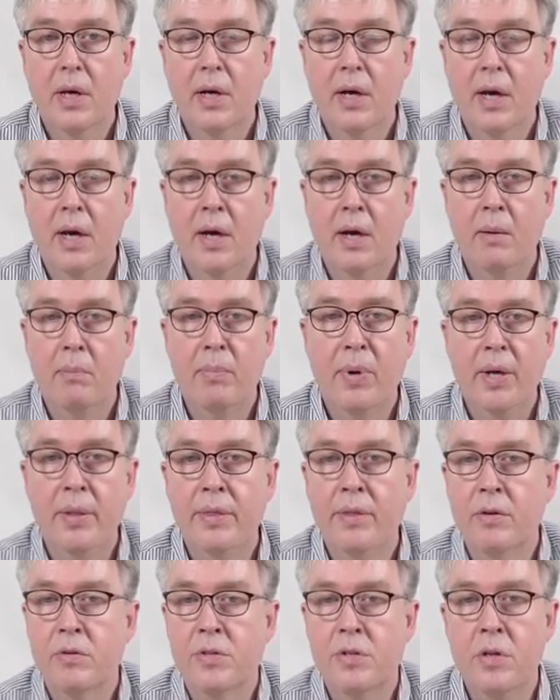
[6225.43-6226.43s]
uh,
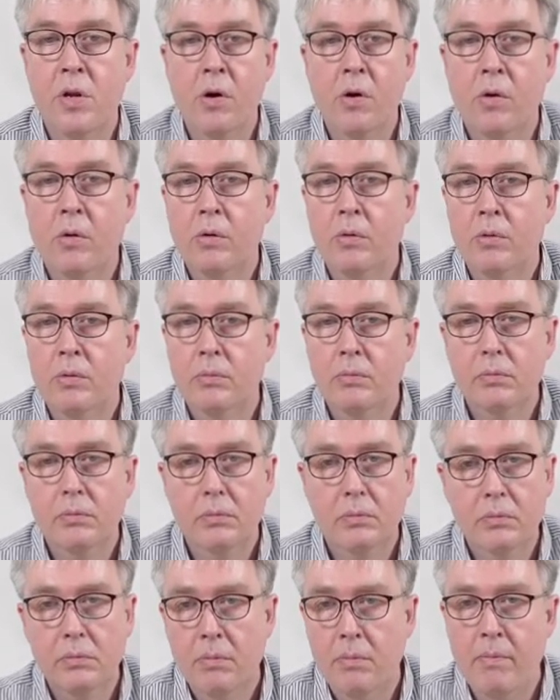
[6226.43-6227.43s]
but there's no
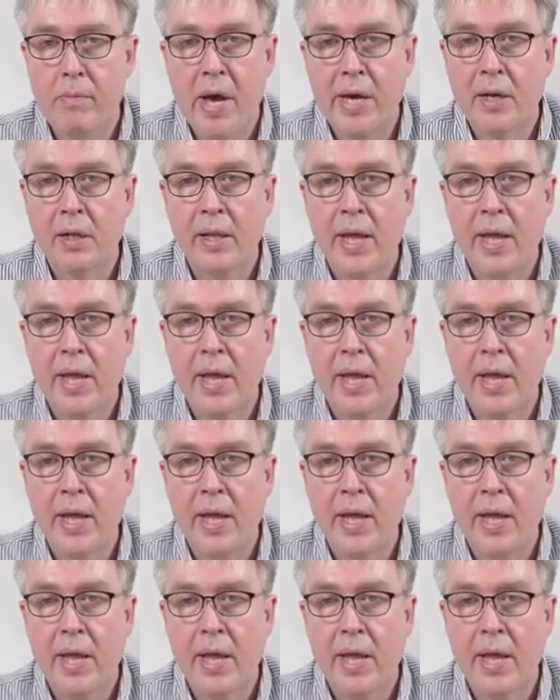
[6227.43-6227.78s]
meta